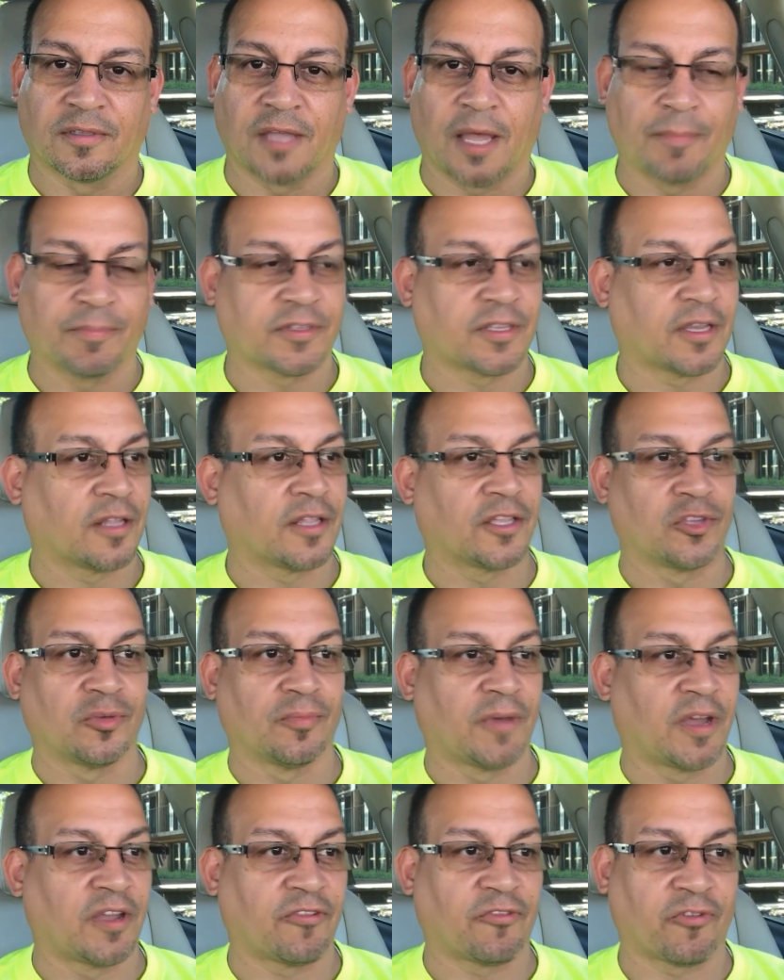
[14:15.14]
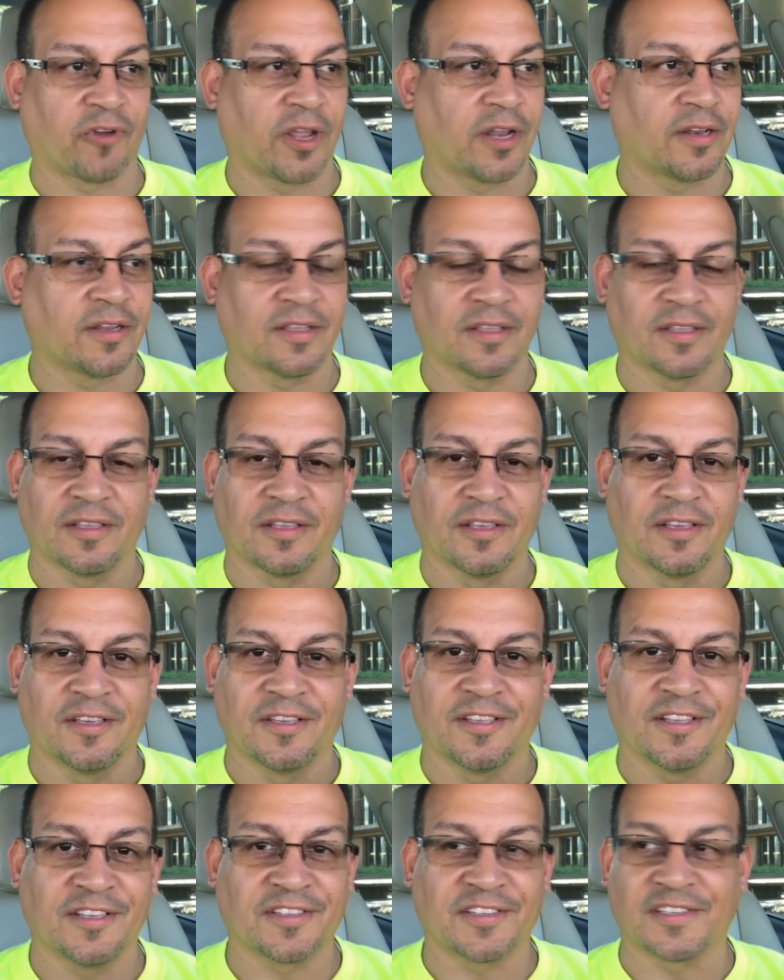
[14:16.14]
I'm telling you, my friend,
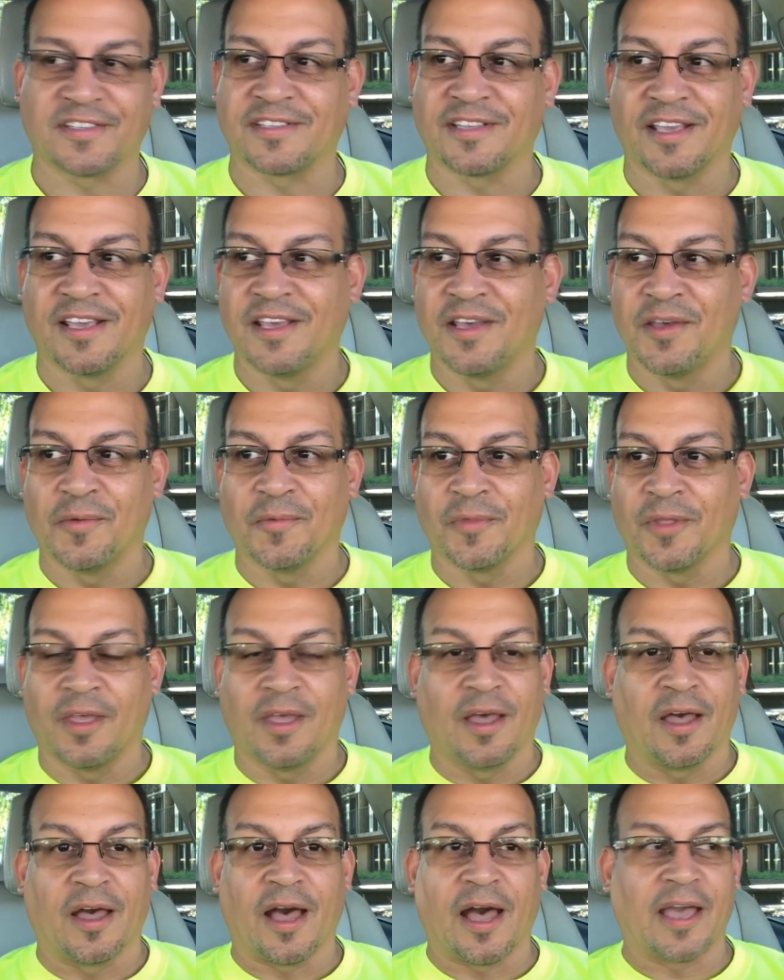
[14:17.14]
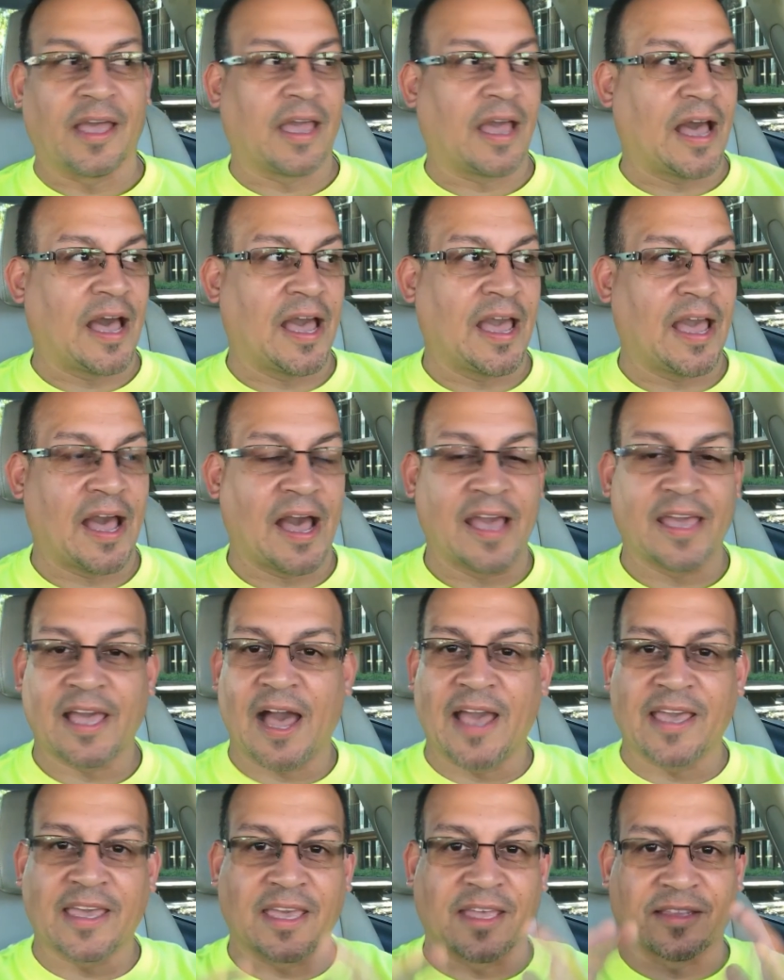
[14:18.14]
this is,
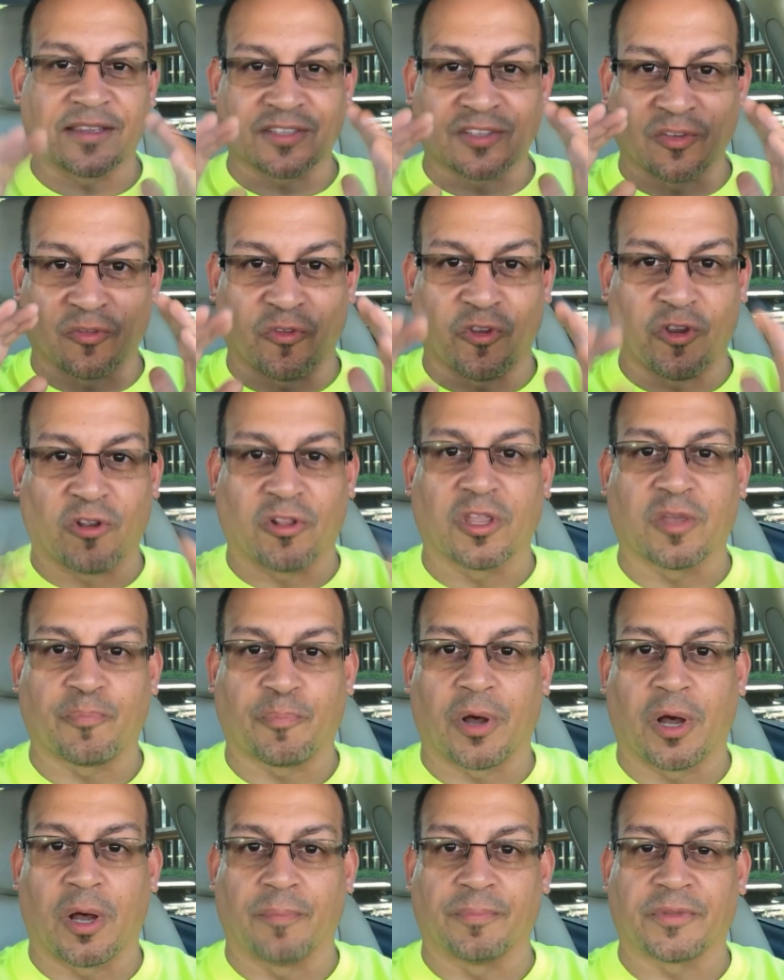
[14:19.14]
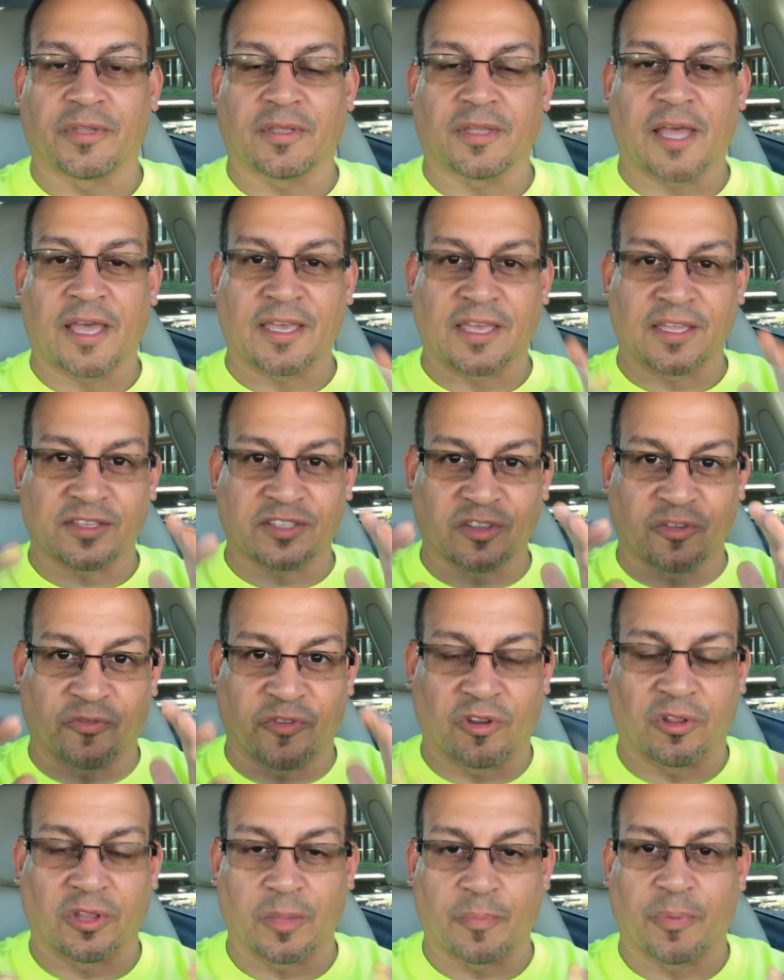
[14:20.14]
I get severely pumped. I get
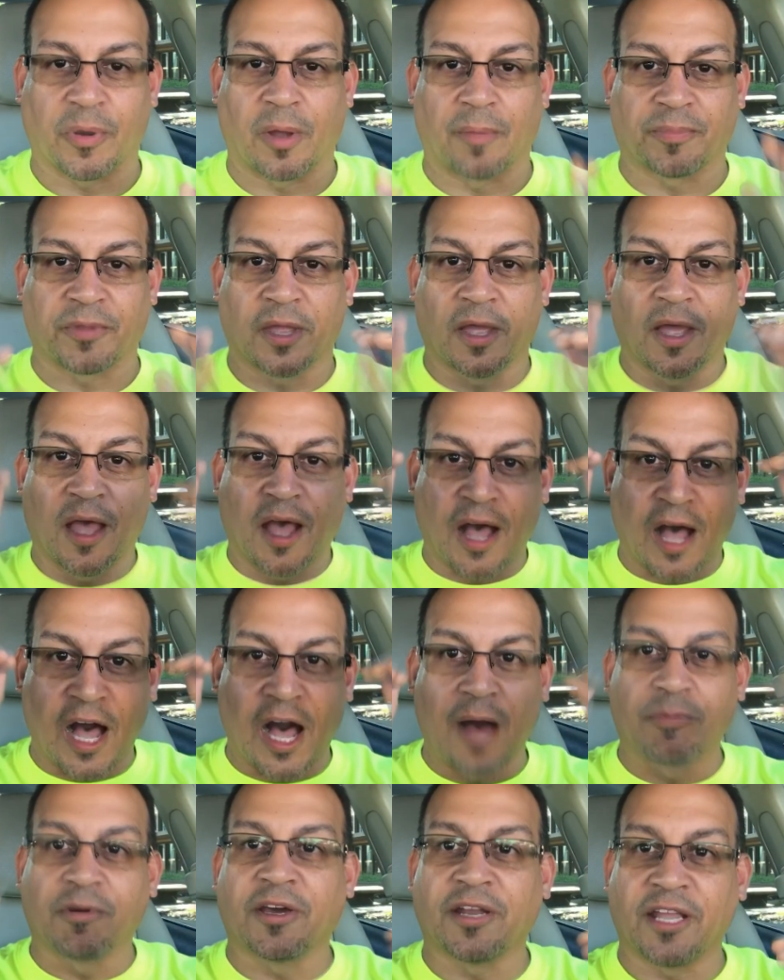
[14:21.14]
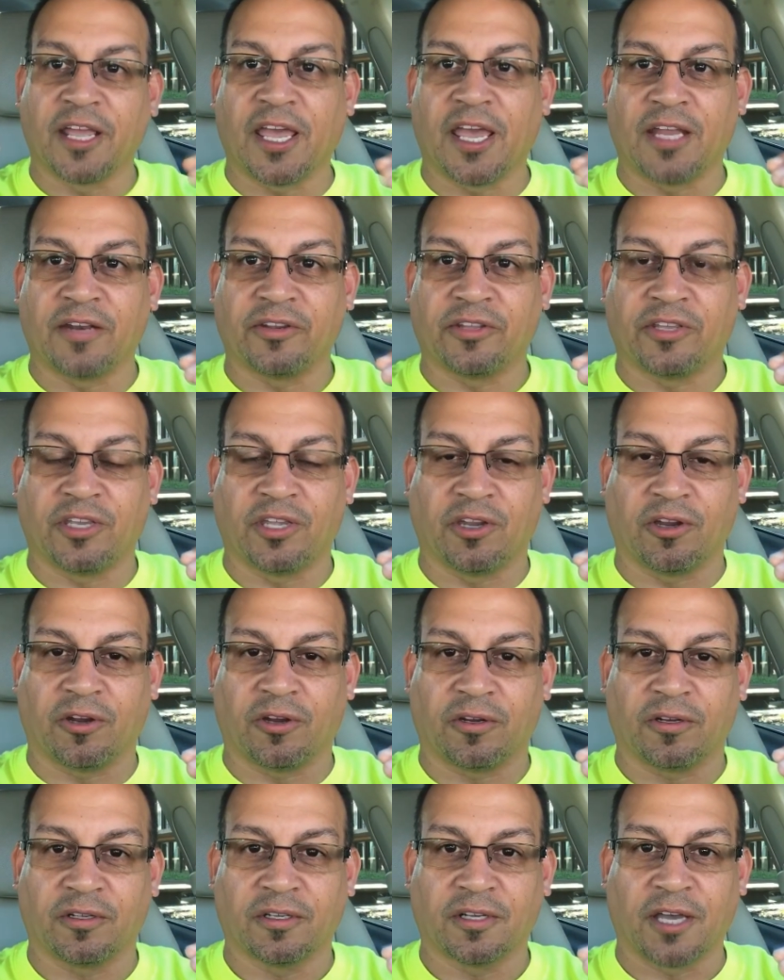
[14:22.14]
severely pumped. I'm going to end
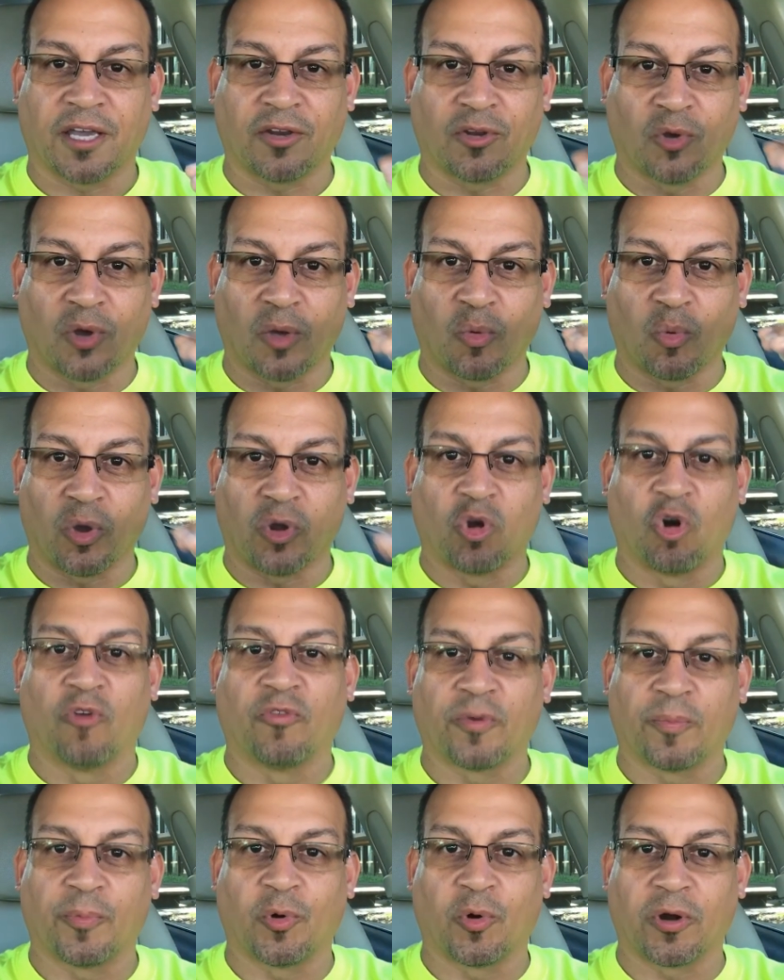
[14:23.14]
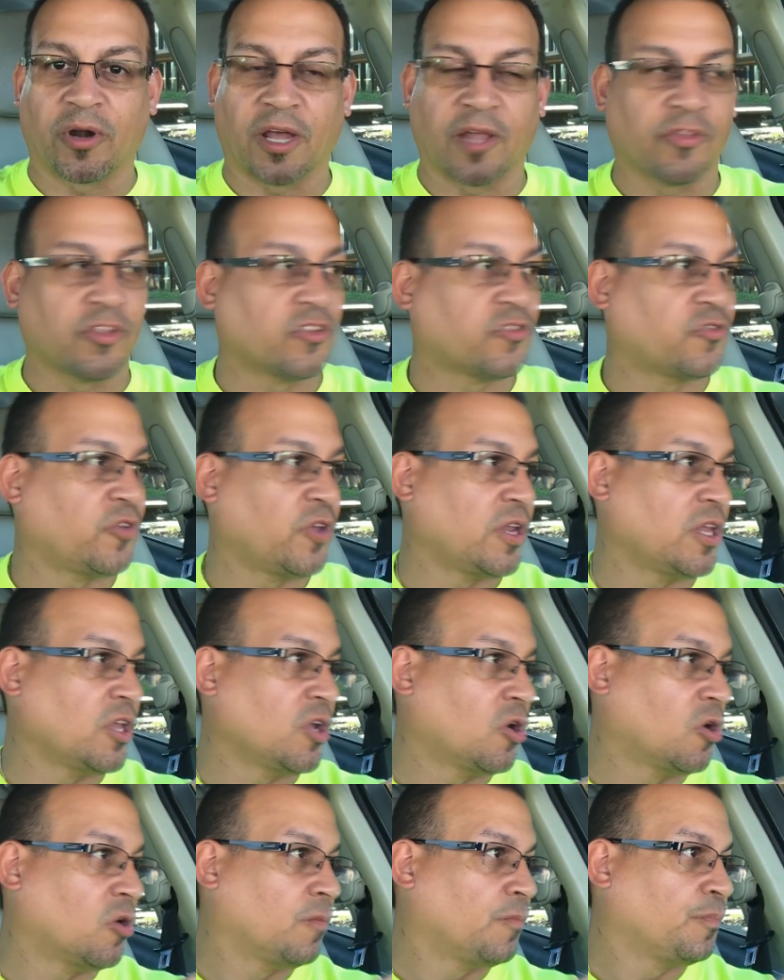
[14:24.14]
here. I know I went overboard on this
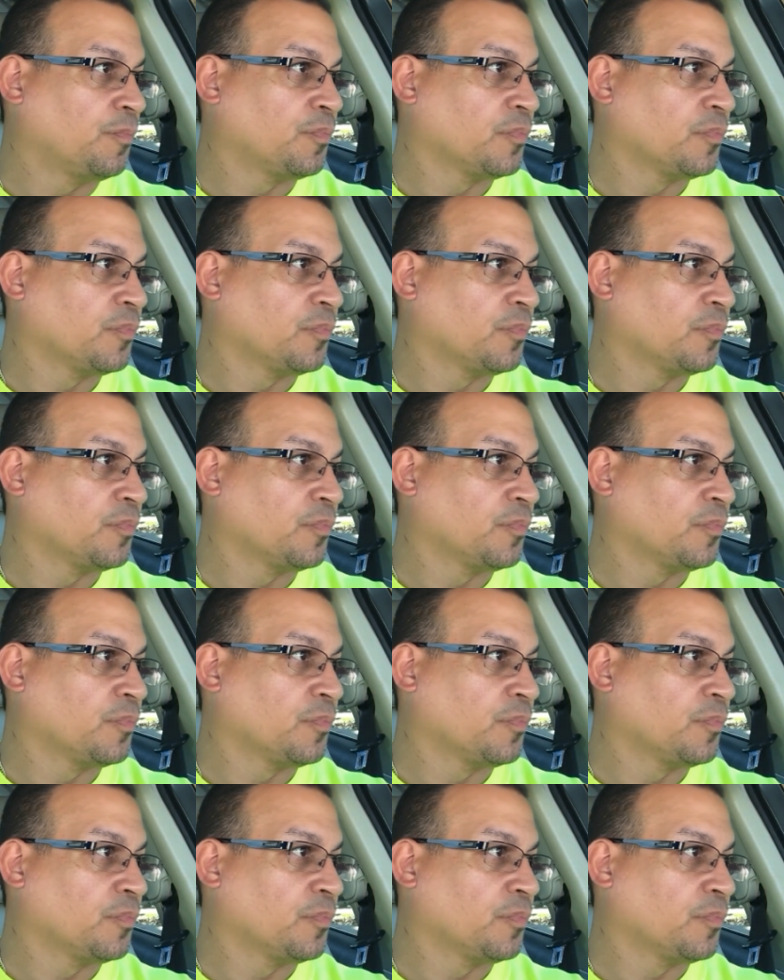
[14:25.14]
video.